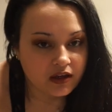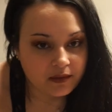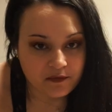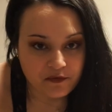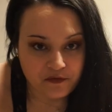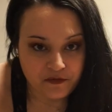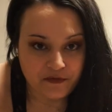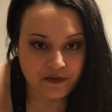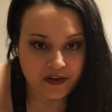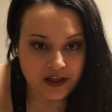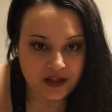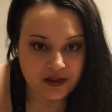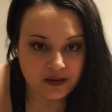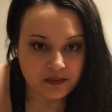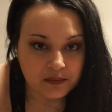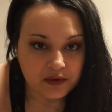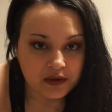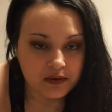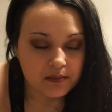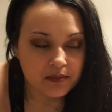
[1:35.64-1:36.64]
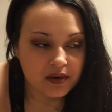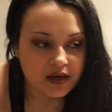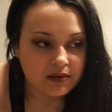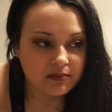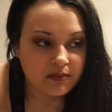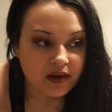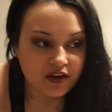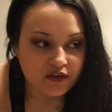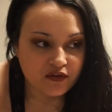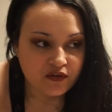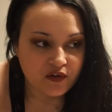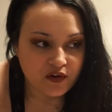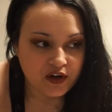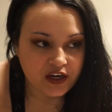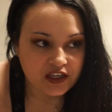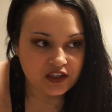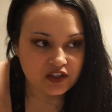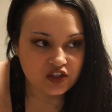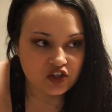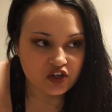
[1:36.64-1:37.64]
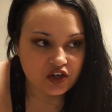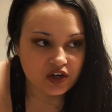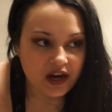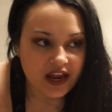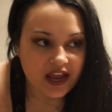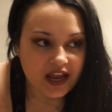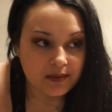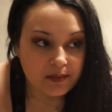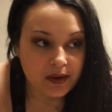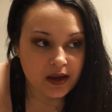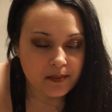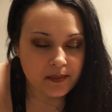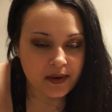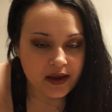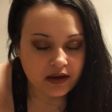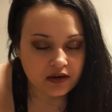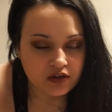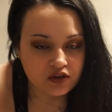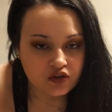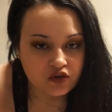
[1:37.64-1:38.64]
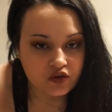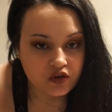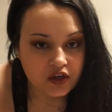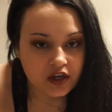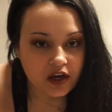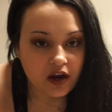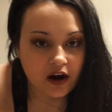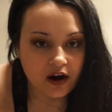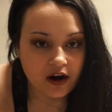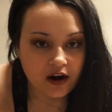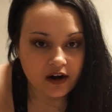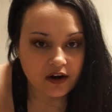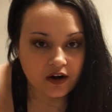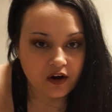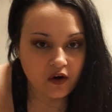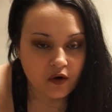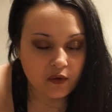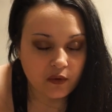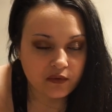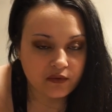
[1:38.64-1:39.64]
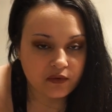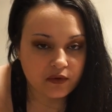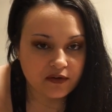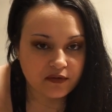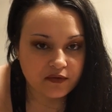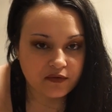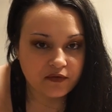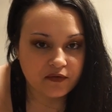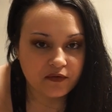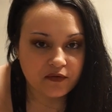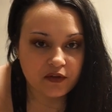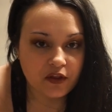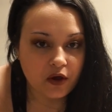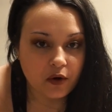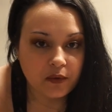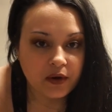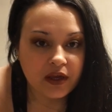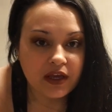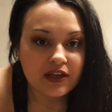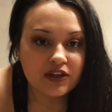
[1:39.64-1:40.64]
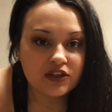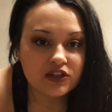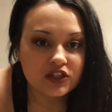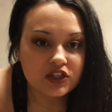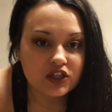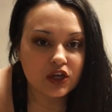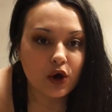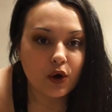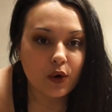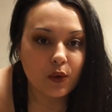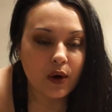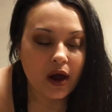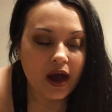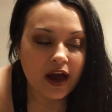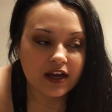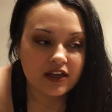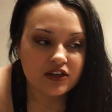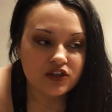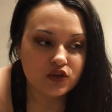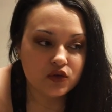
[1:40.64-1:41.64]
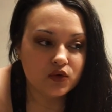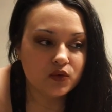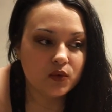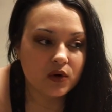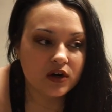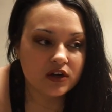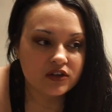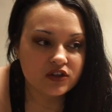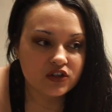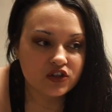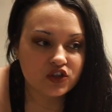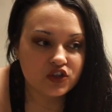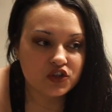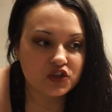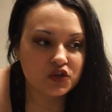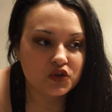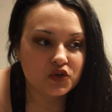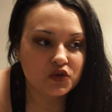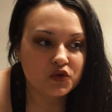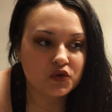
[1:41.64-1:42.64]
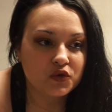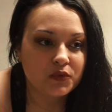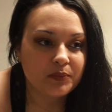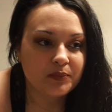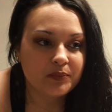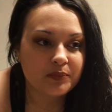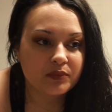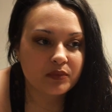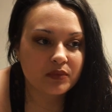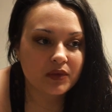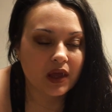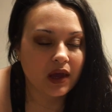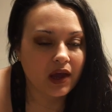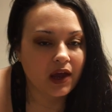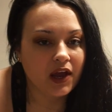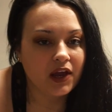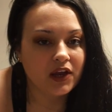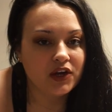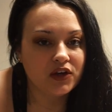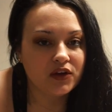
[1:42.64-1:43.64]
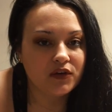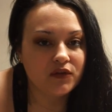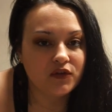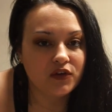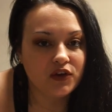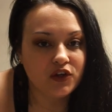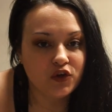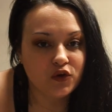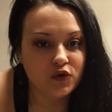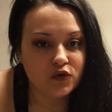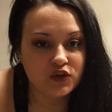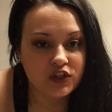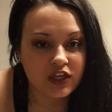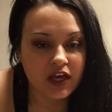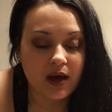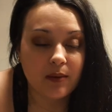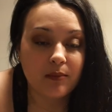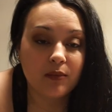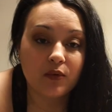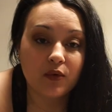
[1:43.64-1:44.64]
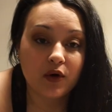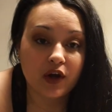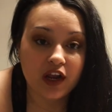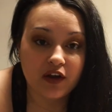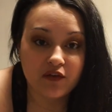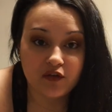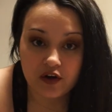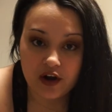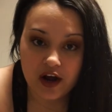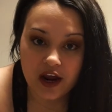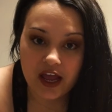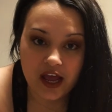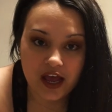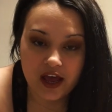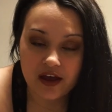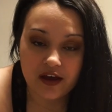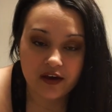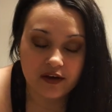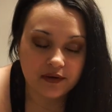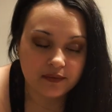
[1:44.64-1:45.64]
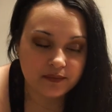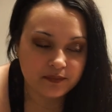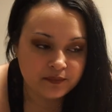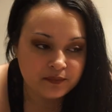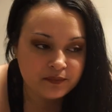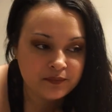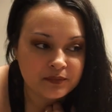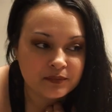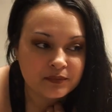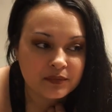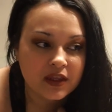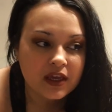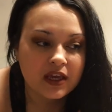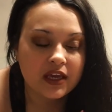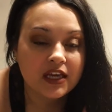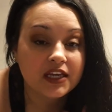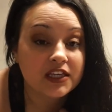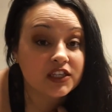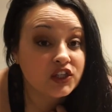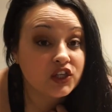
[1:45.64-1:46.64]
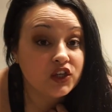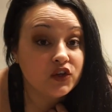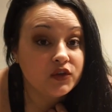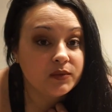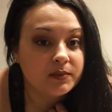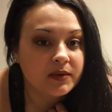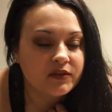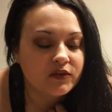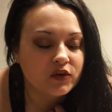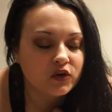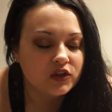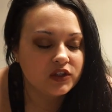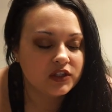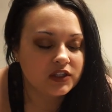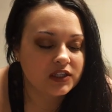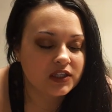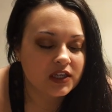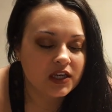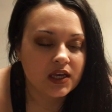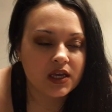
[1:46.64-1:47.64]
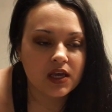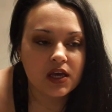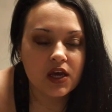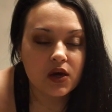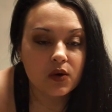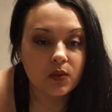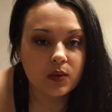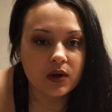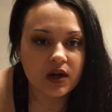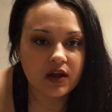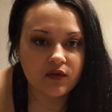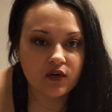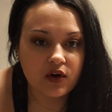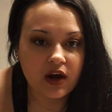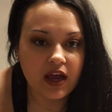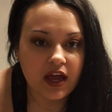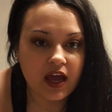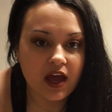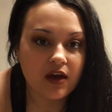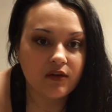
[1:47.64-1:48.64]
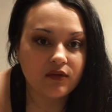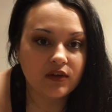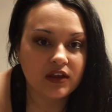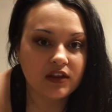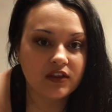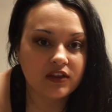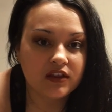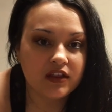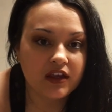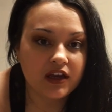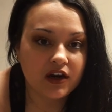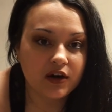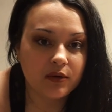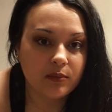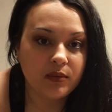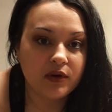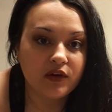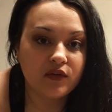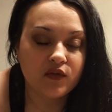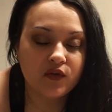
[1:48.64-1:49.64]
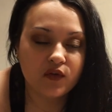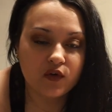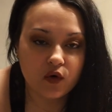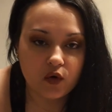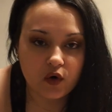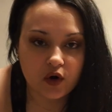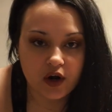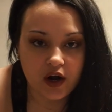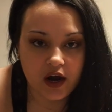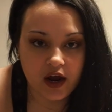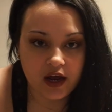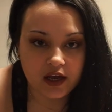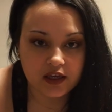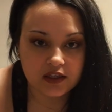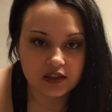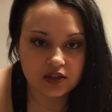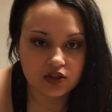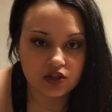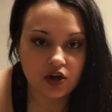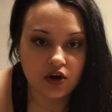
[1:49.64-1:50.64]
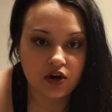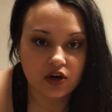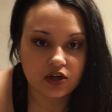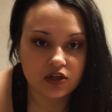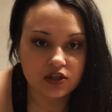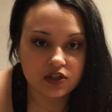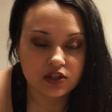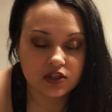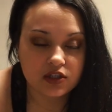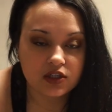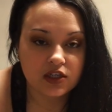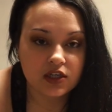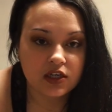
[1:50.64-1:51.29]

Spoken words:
film, but my freezer and my pantry are overflowing, so I do want to kind of use up whatever I have, excuse my voice, whatever I have in there before I start